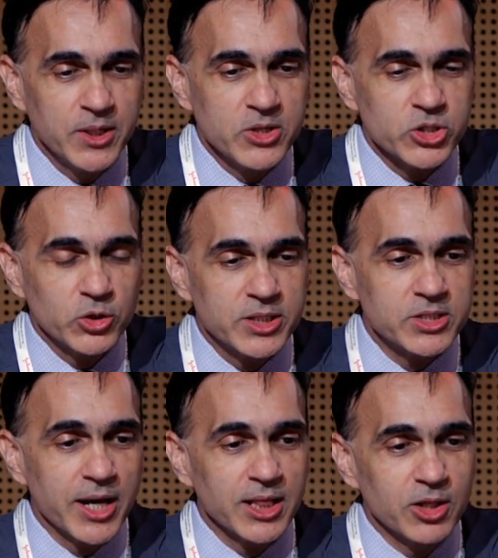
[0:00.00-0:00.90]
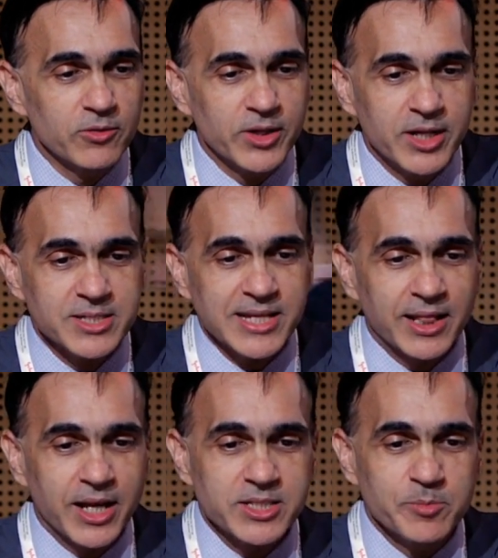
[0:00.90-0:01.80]
So the title of the
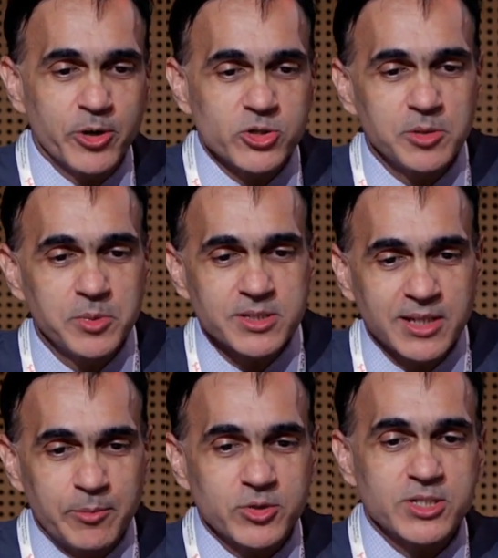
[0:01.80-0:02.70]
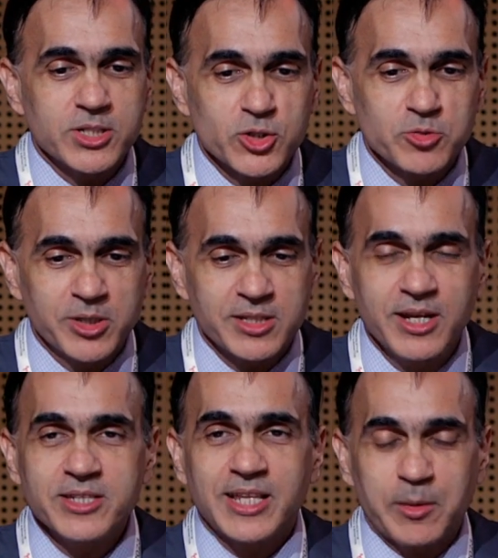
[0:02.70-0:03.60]
satellite symposium is Celebrity Surgeons Meet
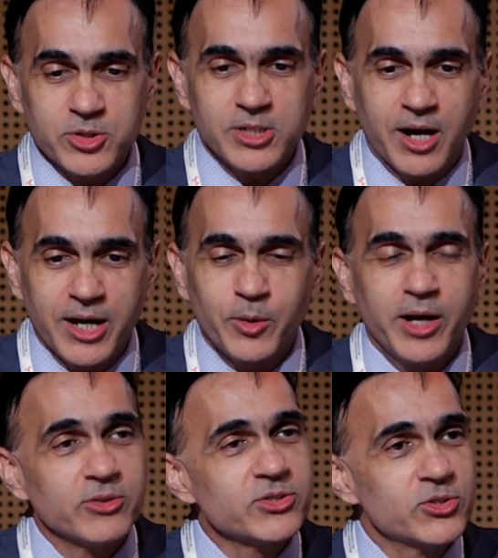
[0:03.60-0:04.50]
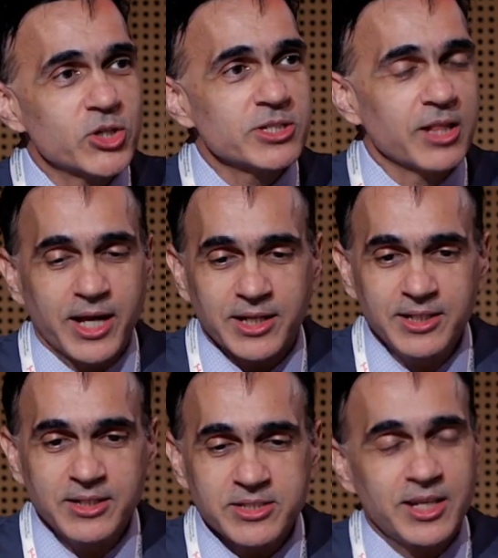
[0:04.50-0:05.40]
Celebrity IOLs, and just like
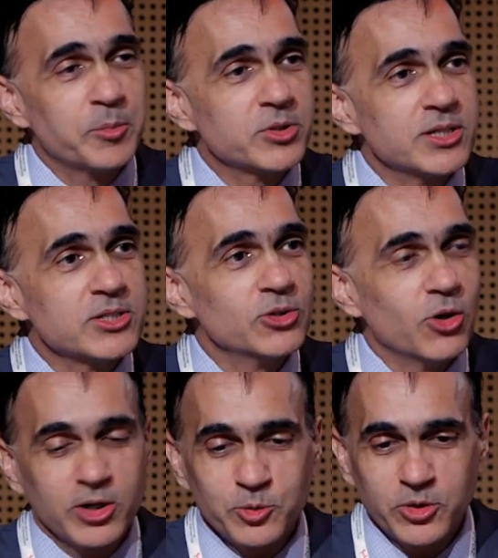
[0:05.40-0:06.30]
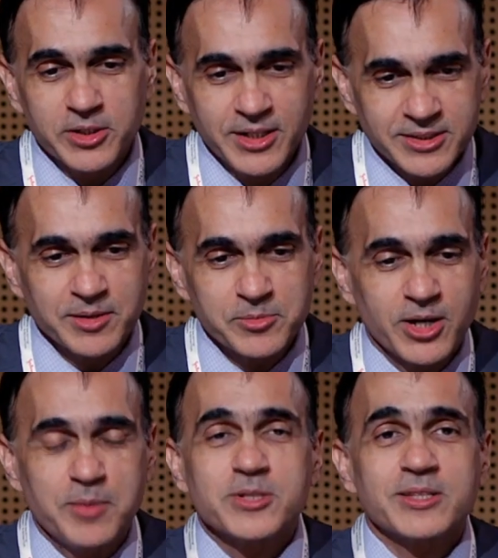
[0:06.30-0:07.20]
celebrities in Hollywood,
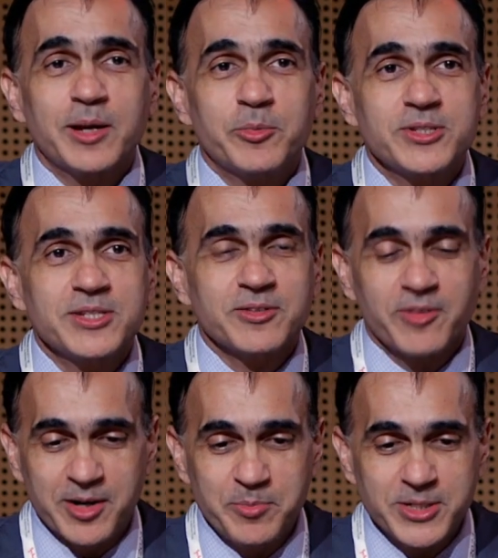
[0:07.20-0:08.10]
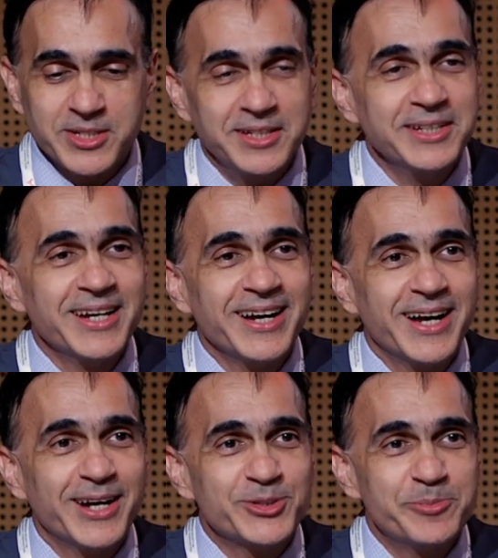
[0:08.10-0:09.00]
sometimes the celebrities are very busy
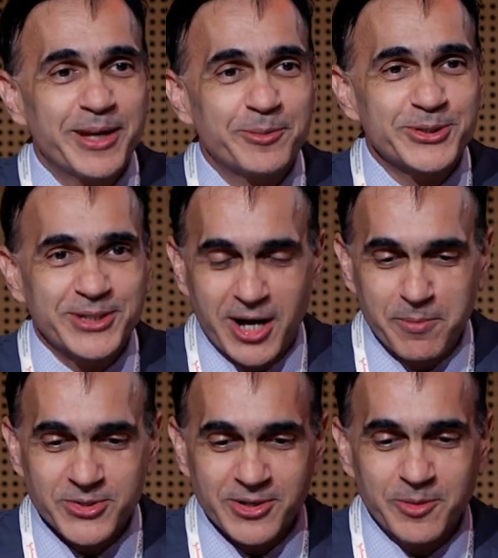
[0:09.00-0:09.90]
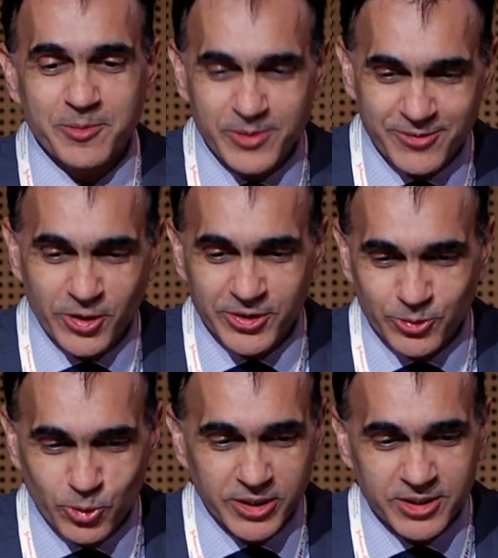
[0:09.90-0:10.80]
to be able to come. So we've got
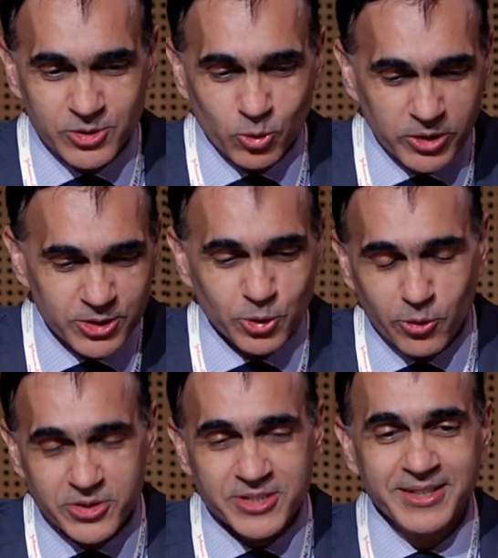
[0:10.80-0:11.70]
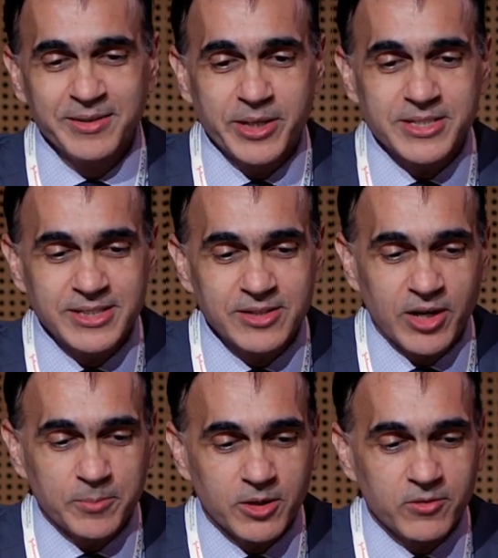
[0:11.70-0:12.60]
all the talks basically
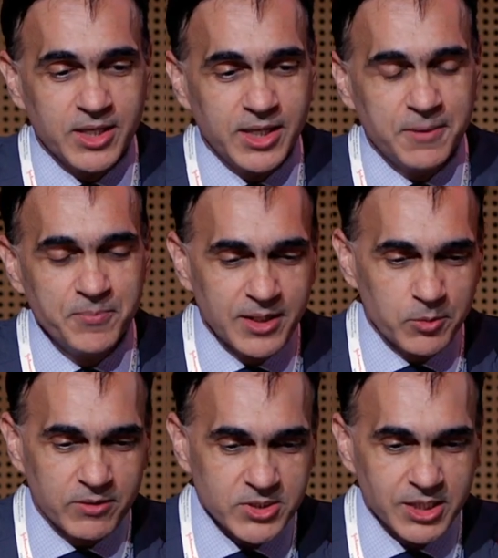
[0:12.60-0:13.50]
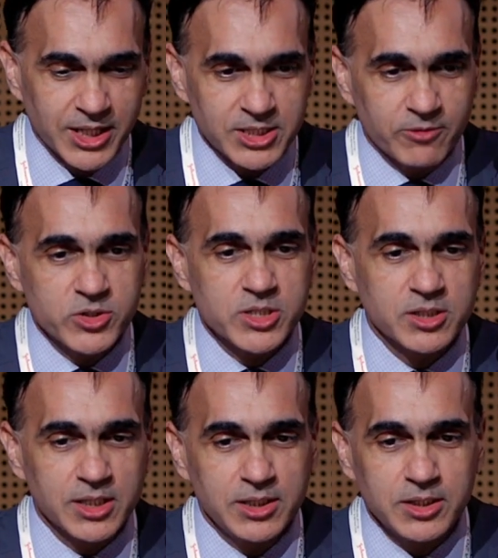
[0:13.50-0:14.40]
developed over here. We have a slight difference
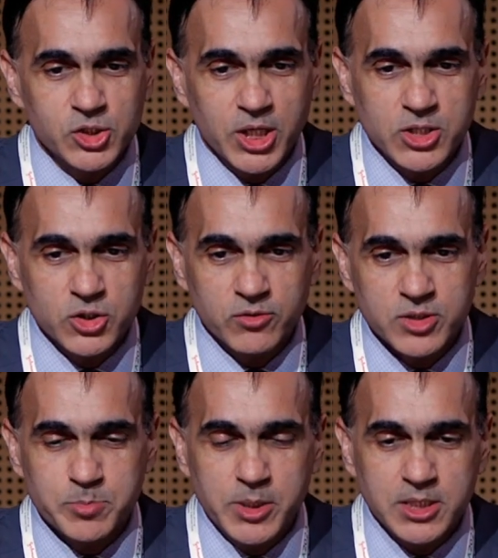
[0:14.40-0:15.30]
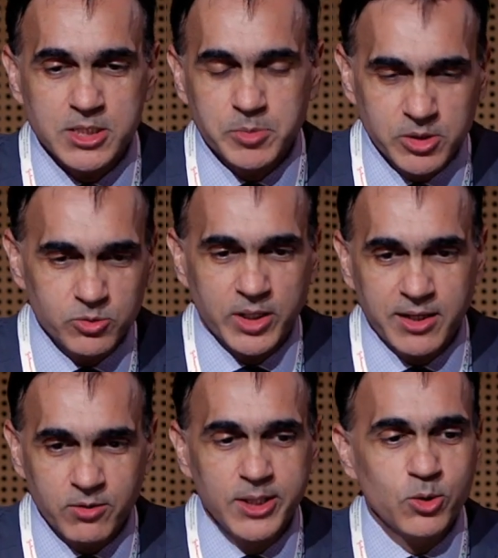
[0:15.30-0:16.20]
in the change of the speakers, but you'll
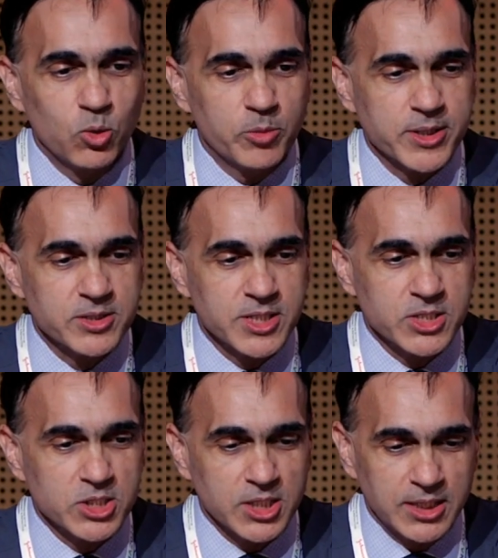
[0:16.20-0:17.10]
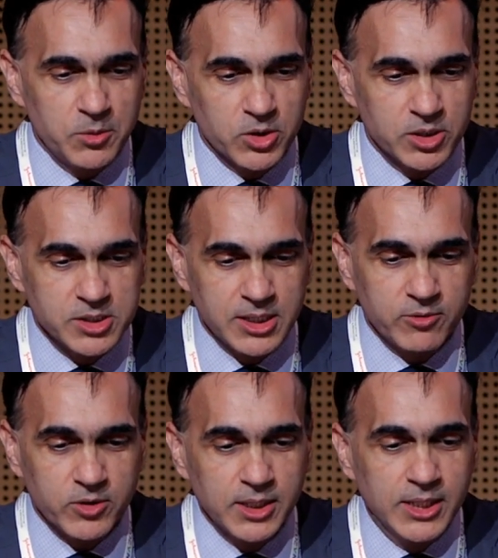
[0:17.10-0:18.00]
hear all the presentations that they were going to
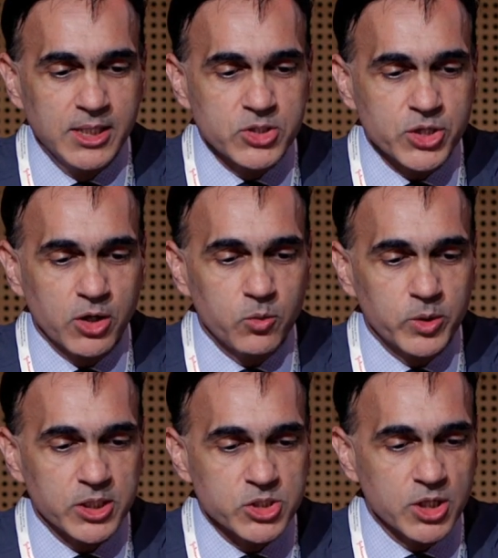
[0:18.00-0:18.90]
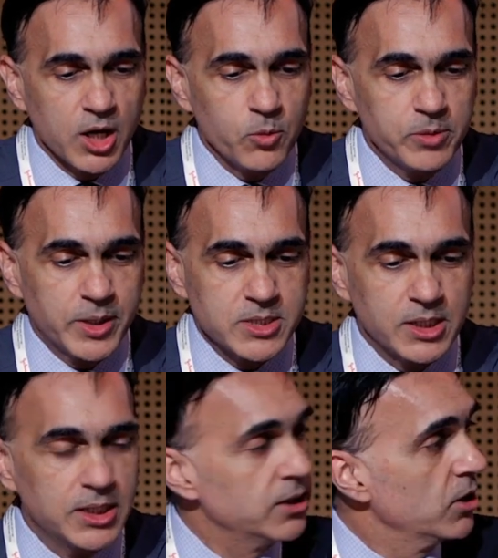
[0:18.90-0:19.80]
deliver. So we're going to start with
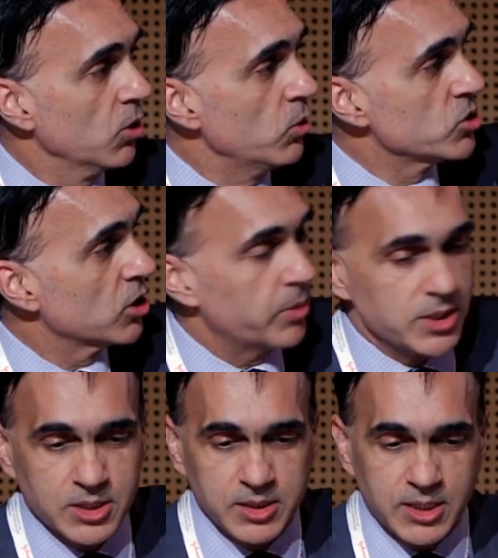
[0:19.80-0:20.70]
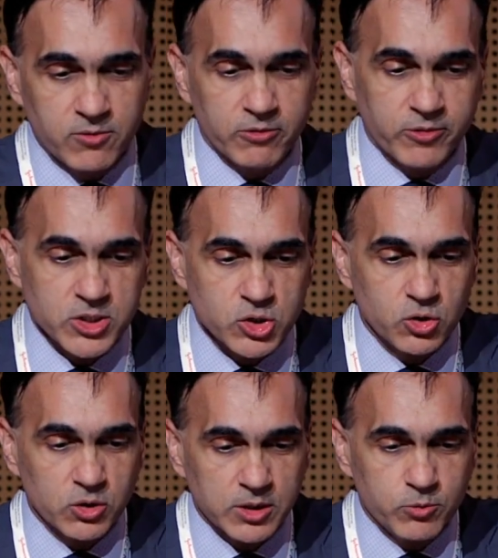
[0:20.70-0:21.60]
basically Noël, who's going to basically give the first
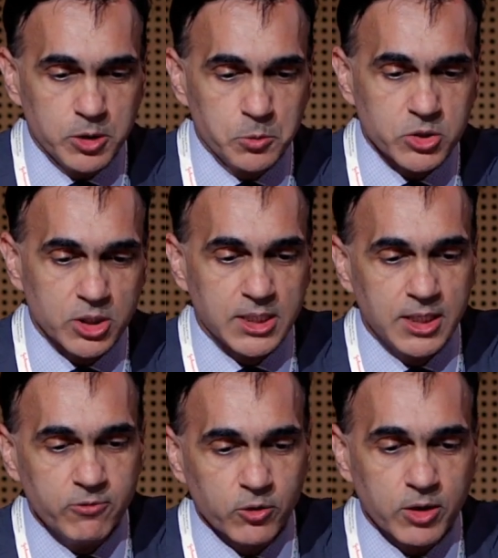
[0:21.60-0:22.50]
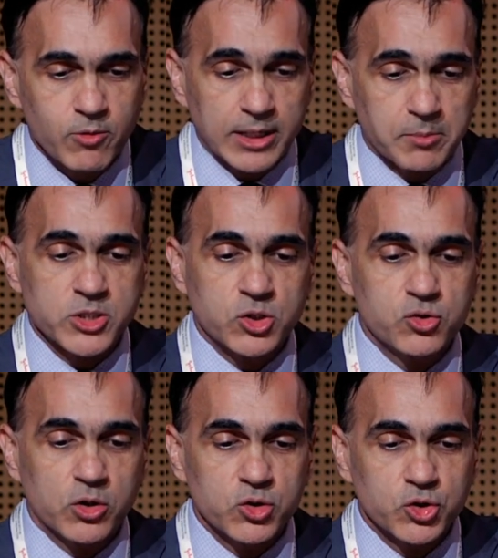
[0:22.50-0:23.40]
talk that Rudy was going to give on a randomized
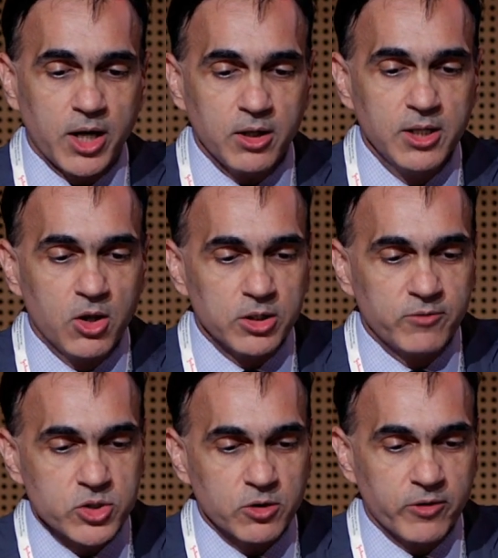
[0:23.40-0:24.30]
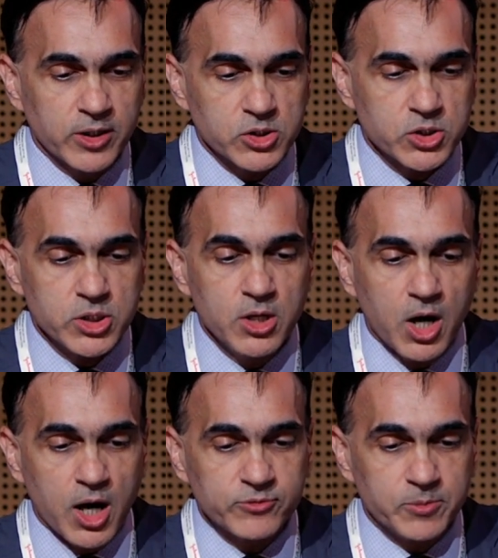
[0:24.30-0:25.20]
controlled trial on the visual function
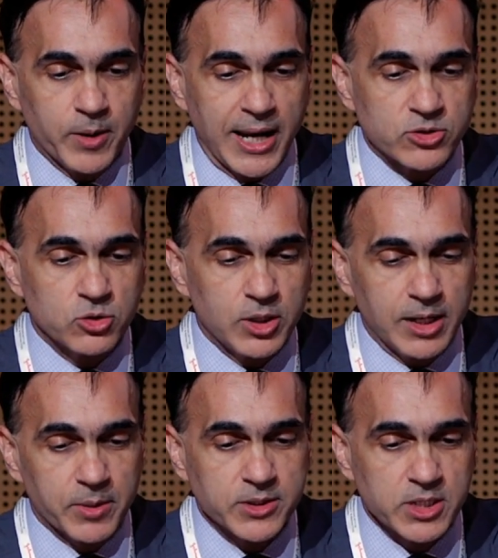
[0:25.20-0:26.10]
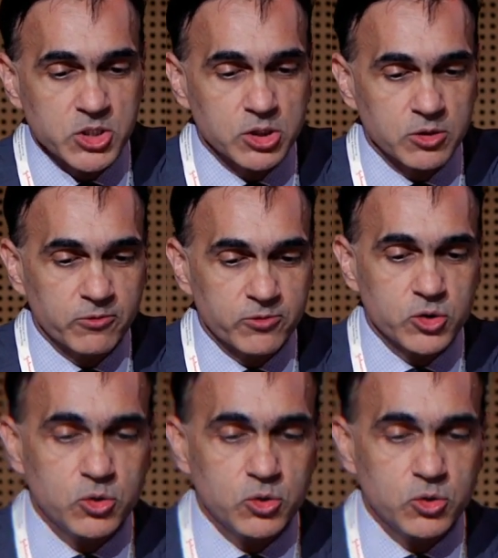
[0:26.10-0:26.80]
after bilateral implantation of